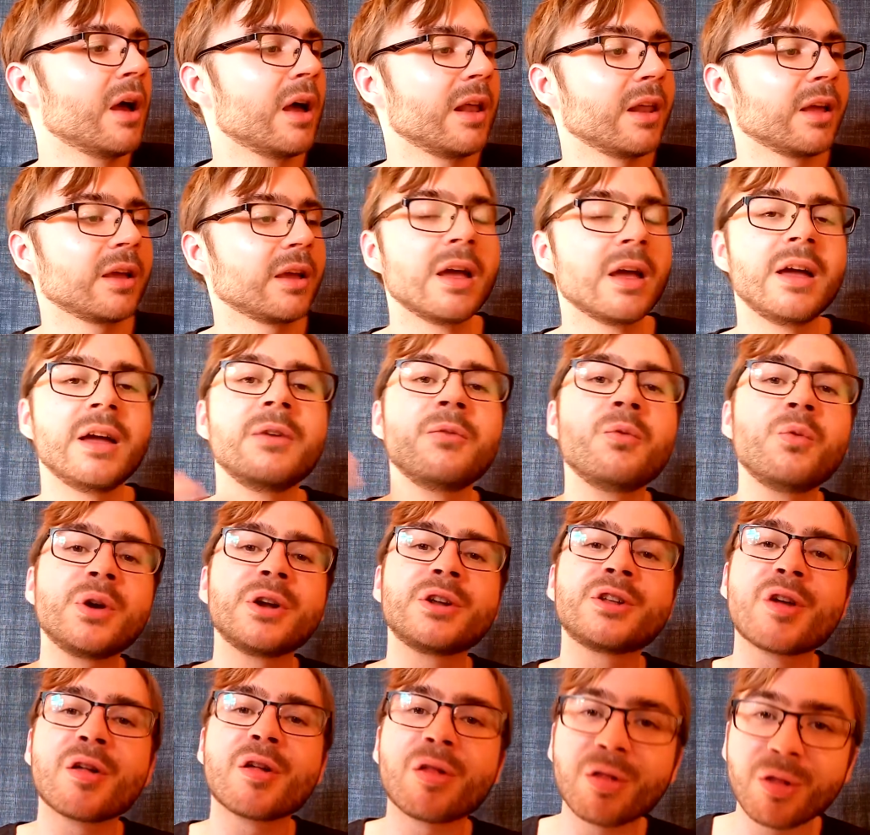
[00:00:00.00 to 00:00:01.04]
Like, we're
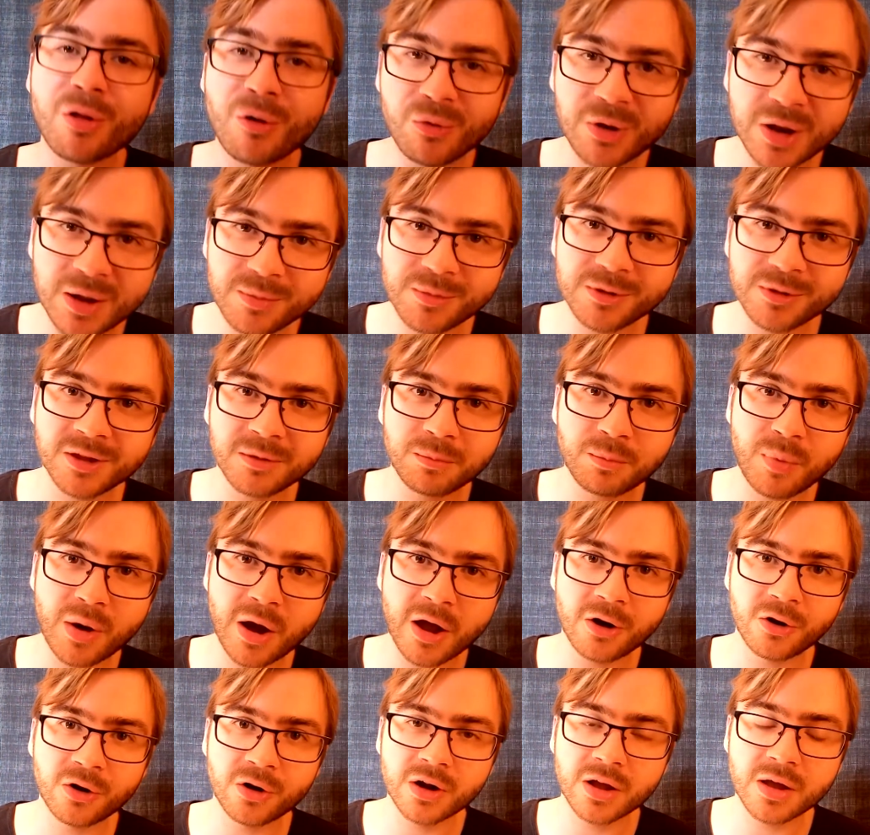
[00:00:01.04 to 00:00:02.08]
just so limited
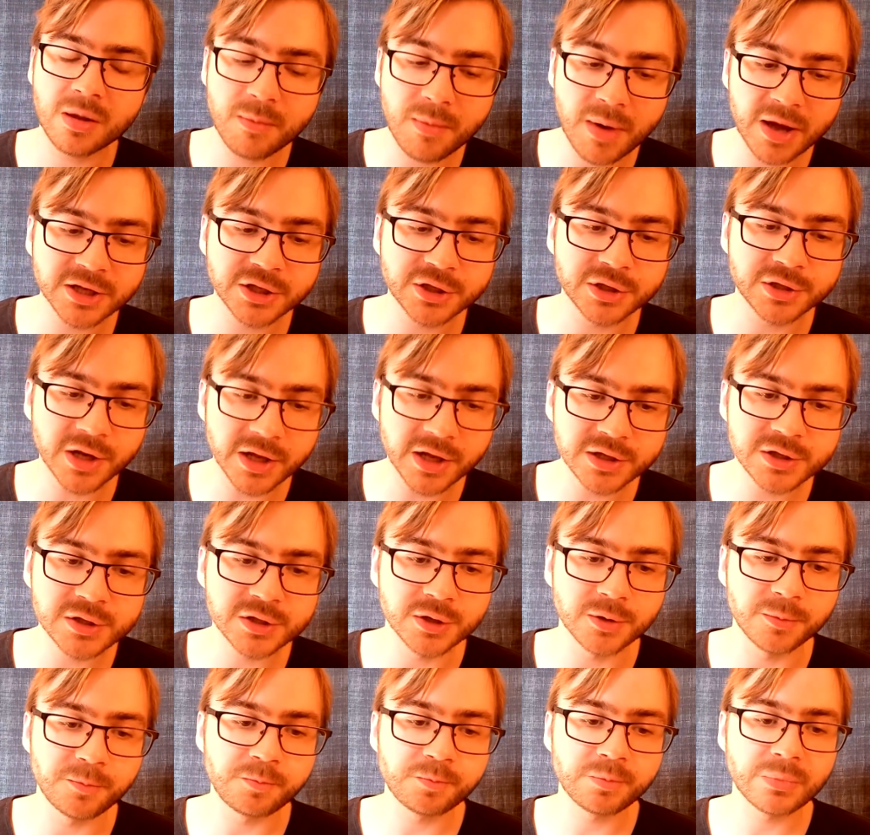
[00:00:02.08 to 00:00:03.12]
by our
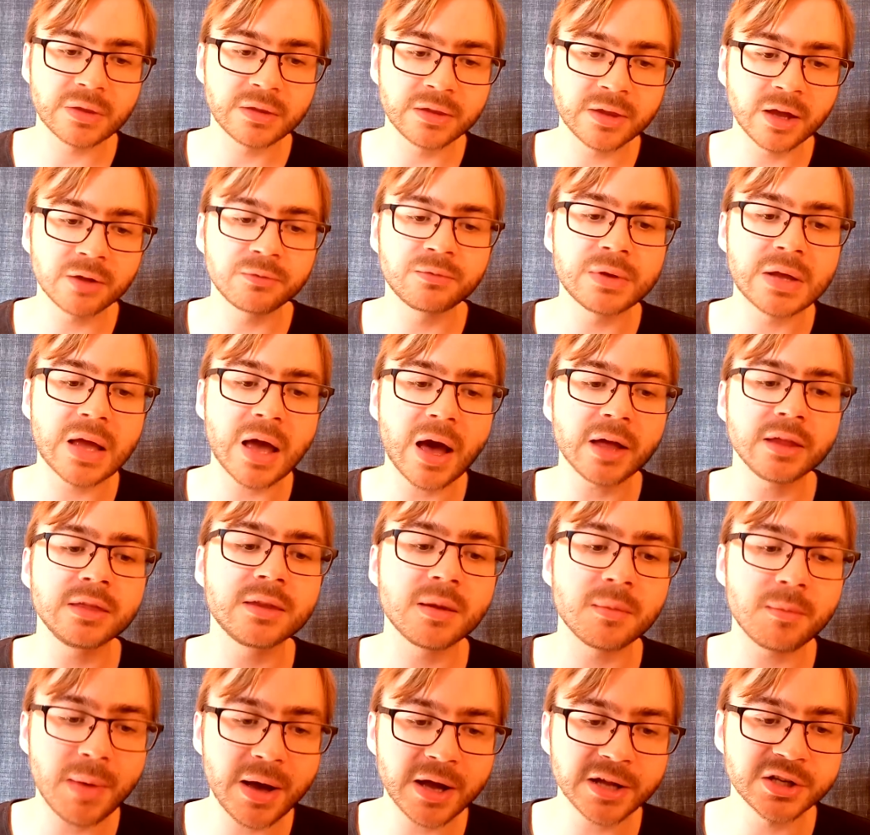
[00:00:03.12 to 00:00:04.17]
imagination that we can't
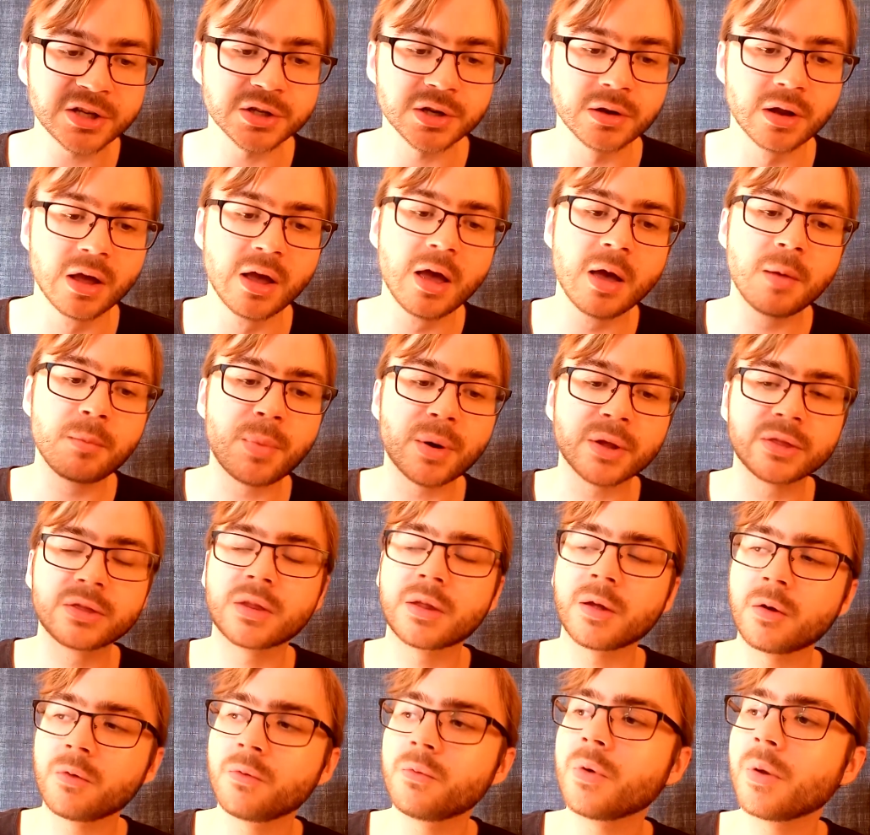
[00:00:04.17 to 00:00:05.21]
imagine, but
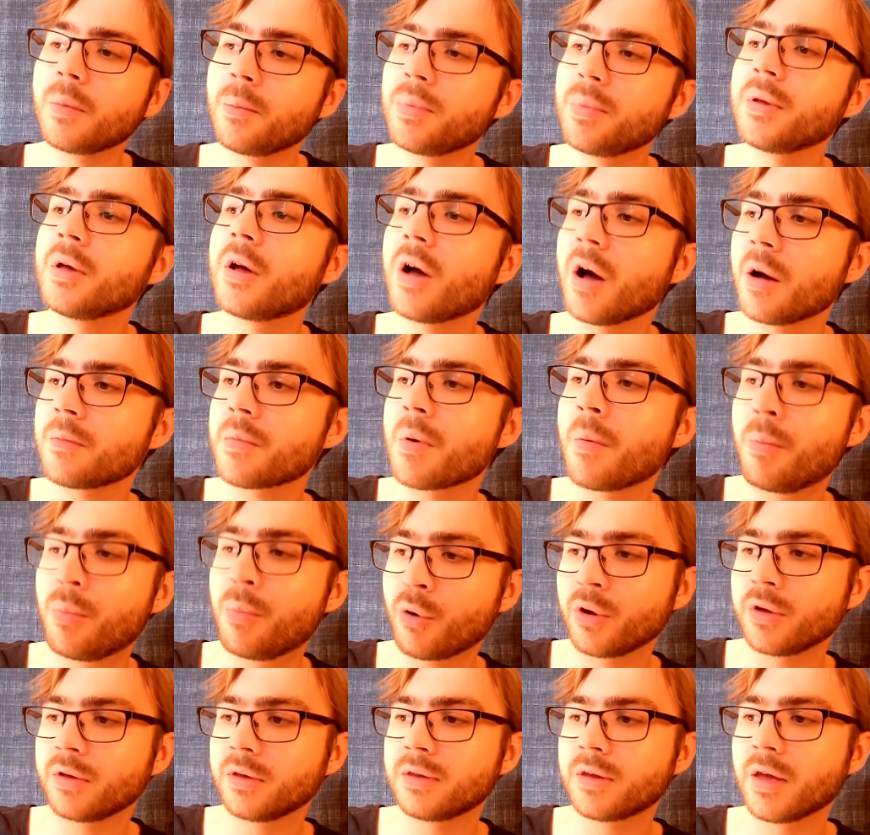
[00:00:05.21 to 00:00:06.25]
there will become a
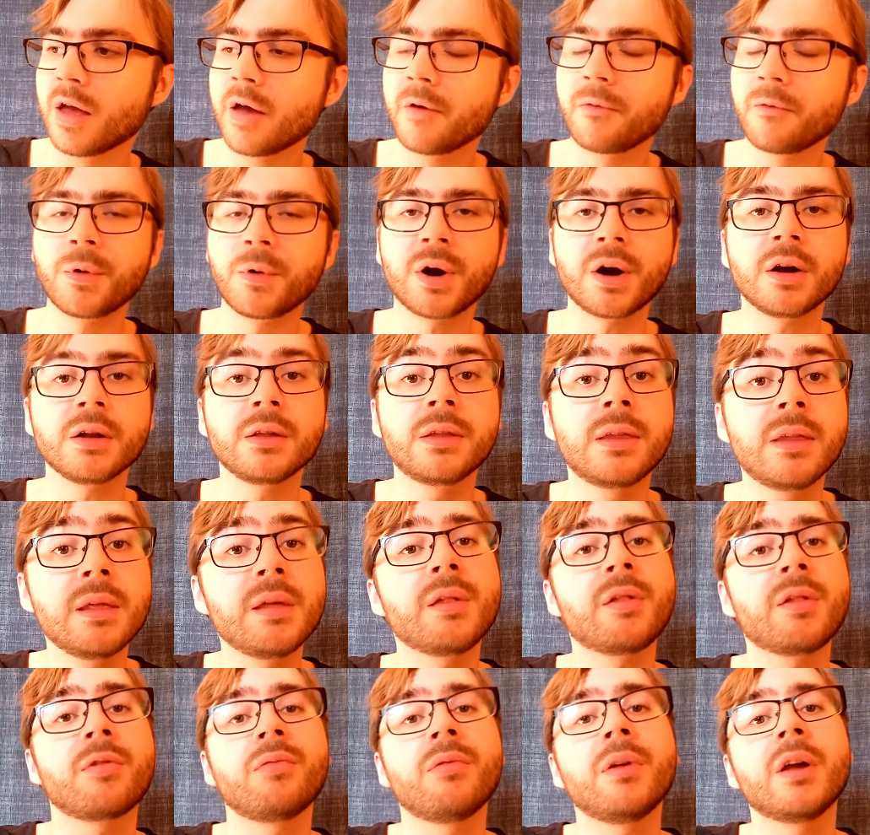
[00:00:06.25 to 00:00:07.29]
point where
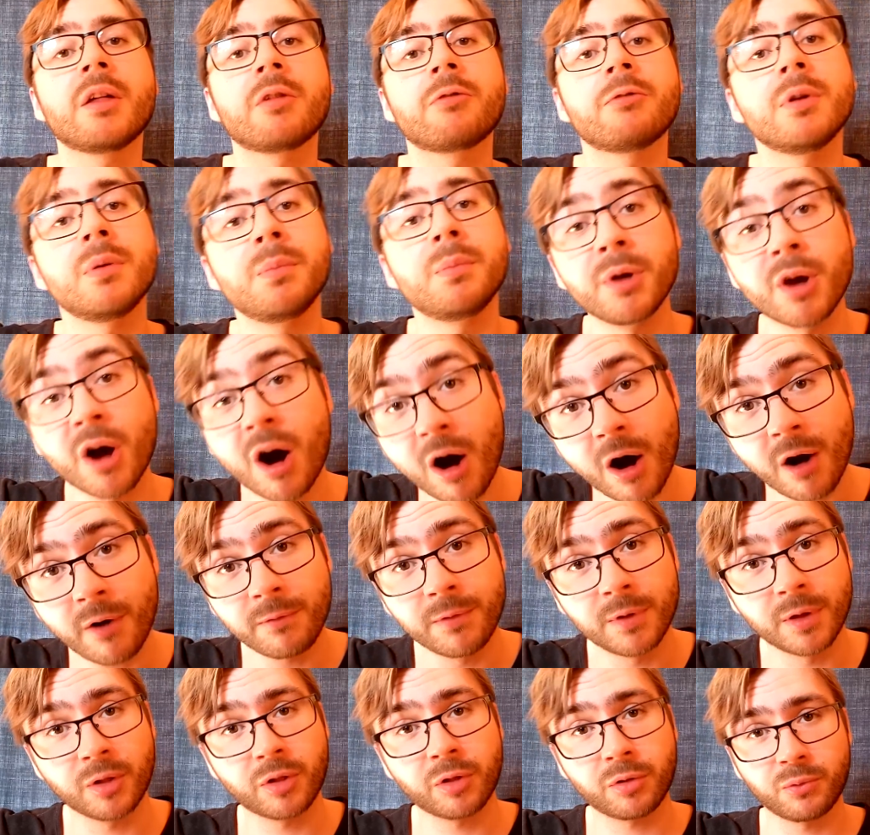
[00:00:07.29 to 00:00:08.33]
these things will be
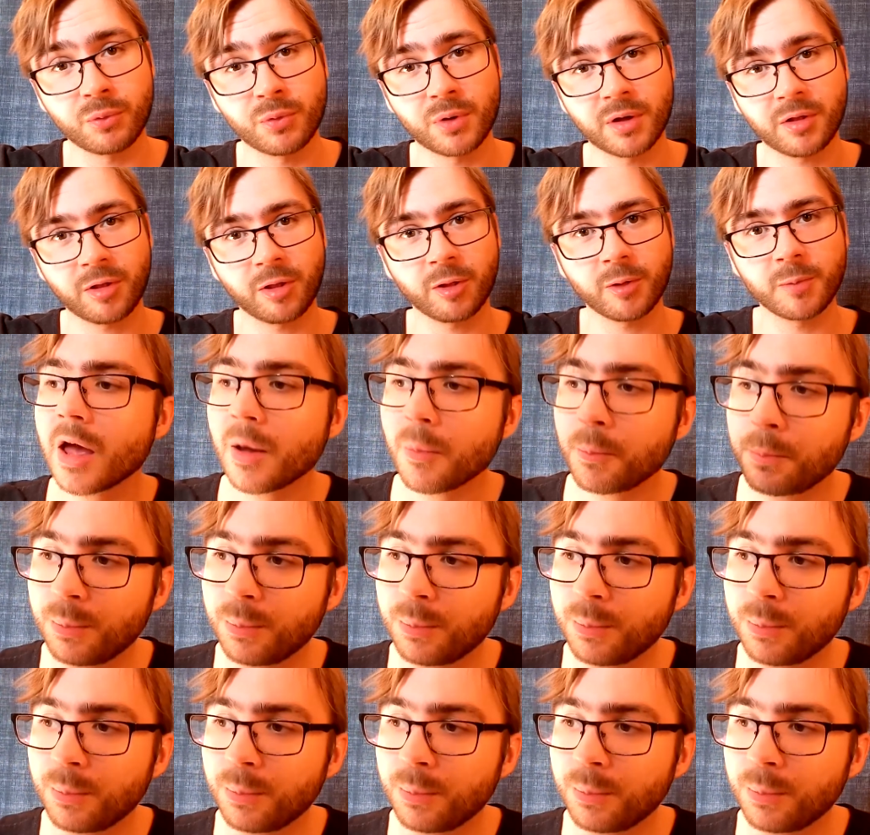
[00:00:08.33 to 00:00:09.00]
obvious to us.